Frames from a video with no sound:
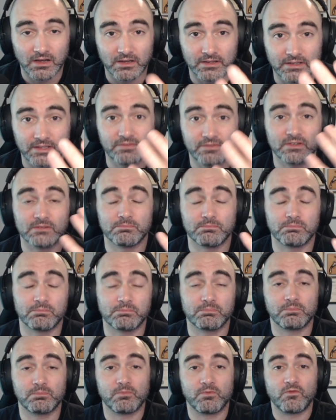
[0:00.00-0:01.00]
even
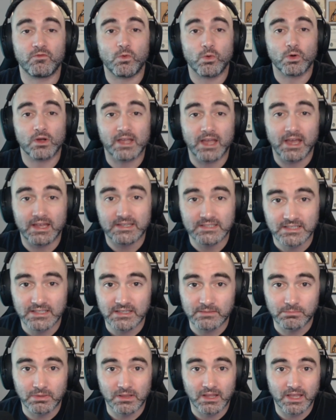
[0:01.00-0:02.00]
forecasting
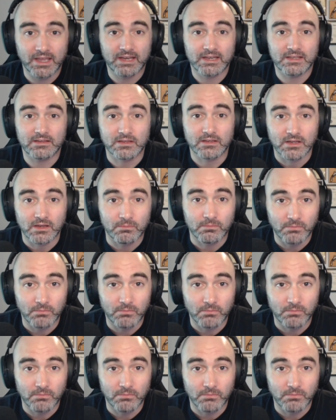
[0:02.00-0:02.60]
and planning